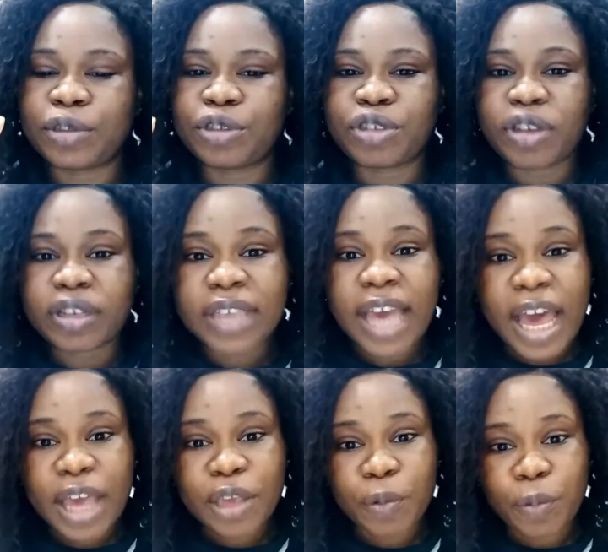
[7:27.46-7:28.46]
judge
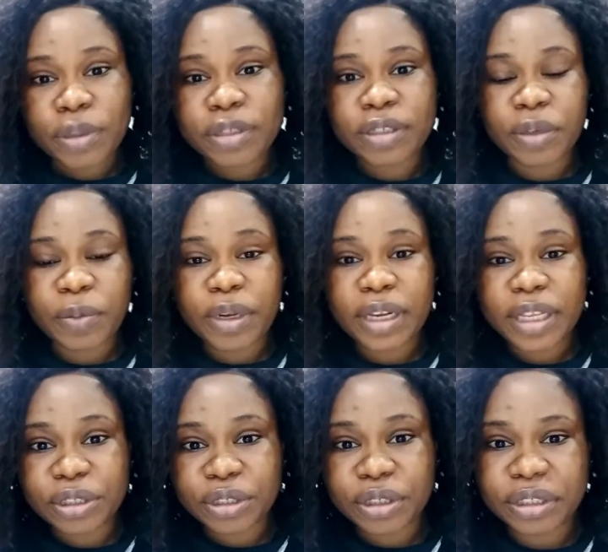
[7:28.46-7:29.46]
how you want your
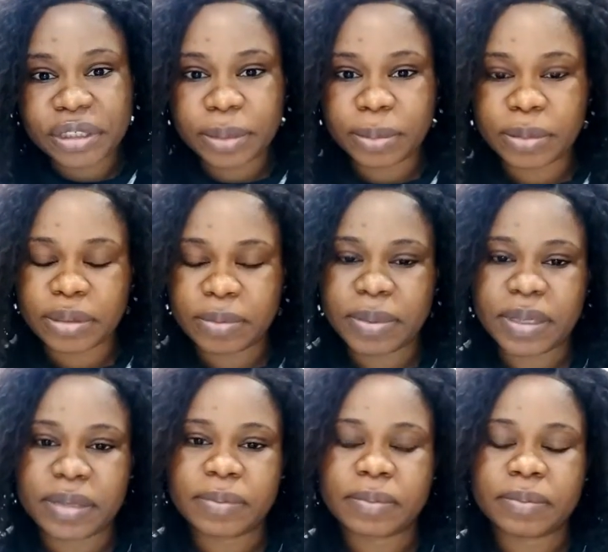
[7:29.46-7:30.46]
relationship to
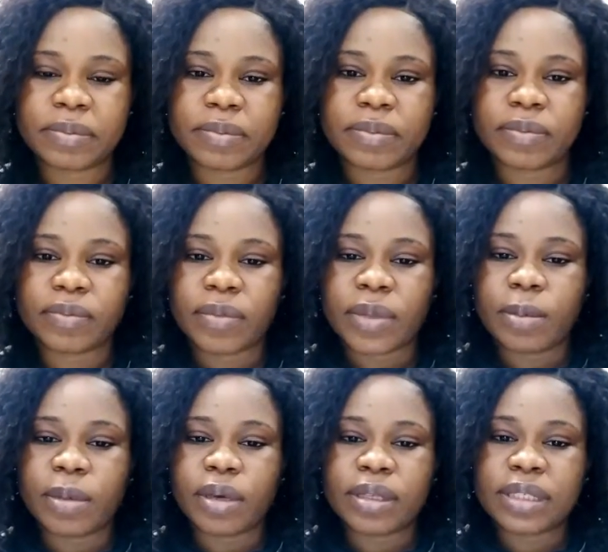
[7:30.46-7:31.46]
be.
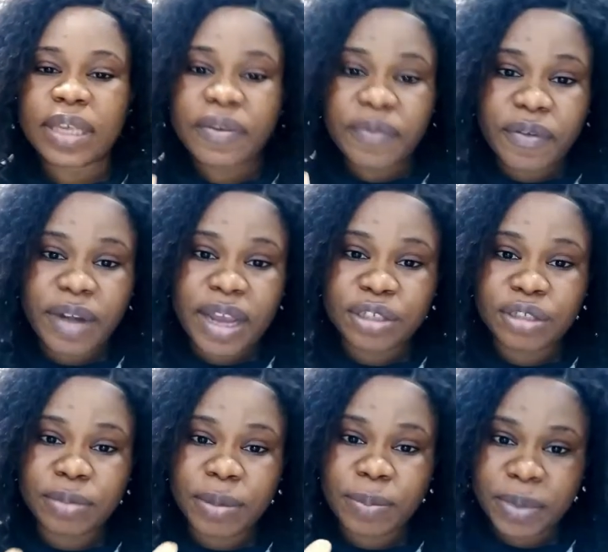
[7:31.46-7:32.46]
Because if Christ
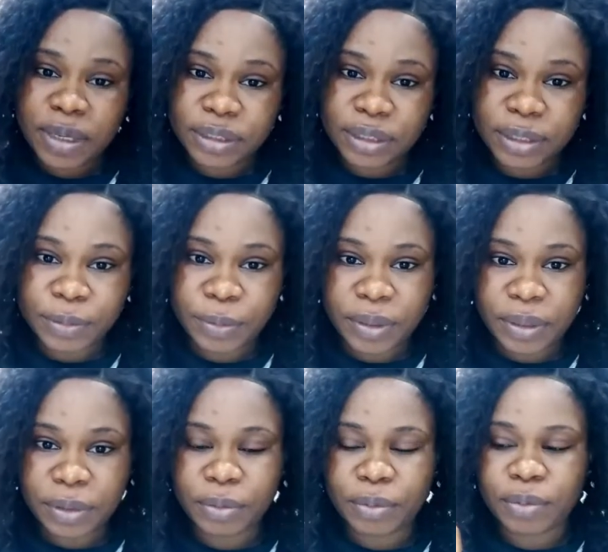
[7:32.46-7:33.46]
should be patient
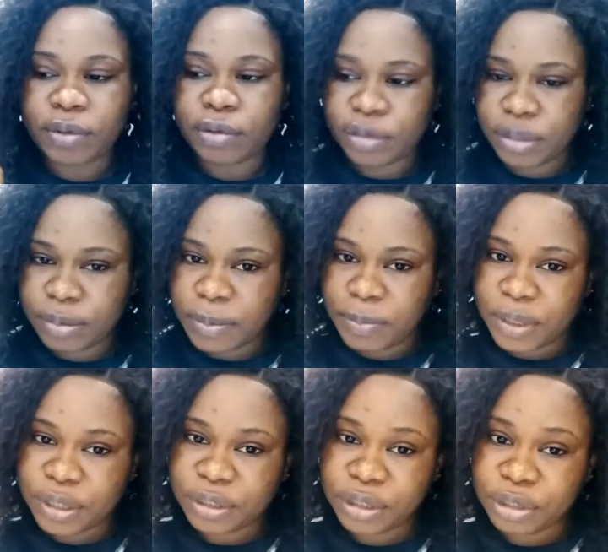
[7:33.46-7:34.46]
with you, you should be
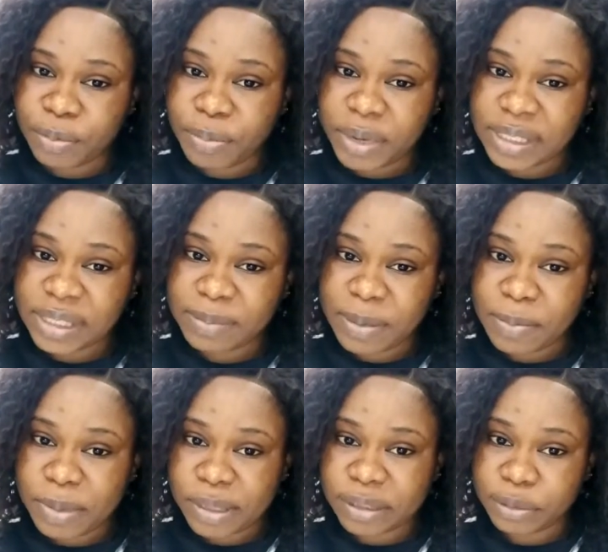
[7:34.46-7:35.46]
patient. You should practice
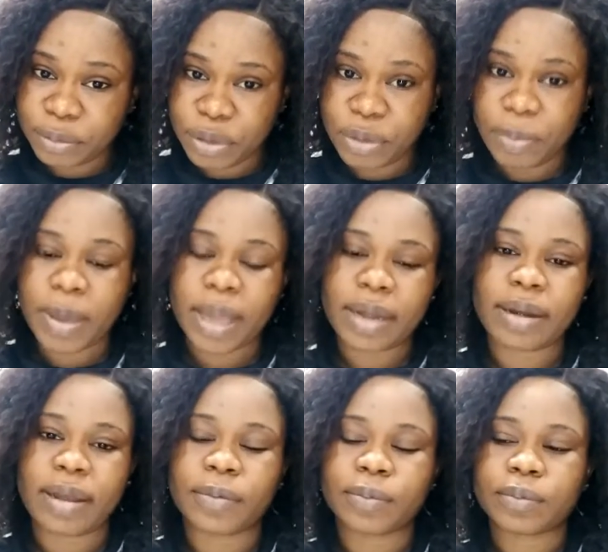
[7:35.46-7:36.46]
being patient with your
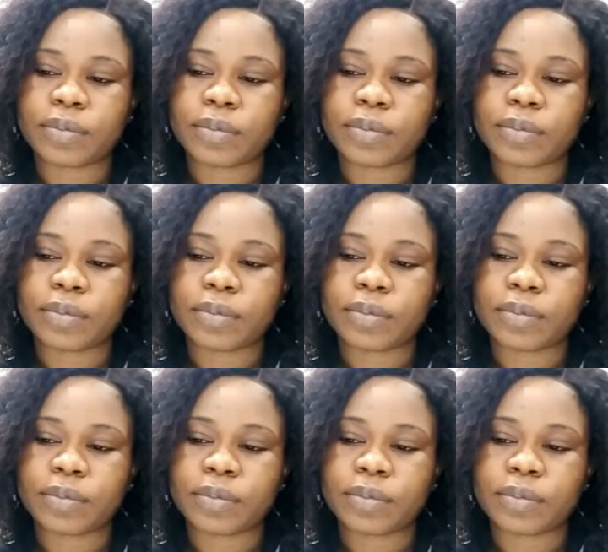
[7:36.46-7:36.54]
partner.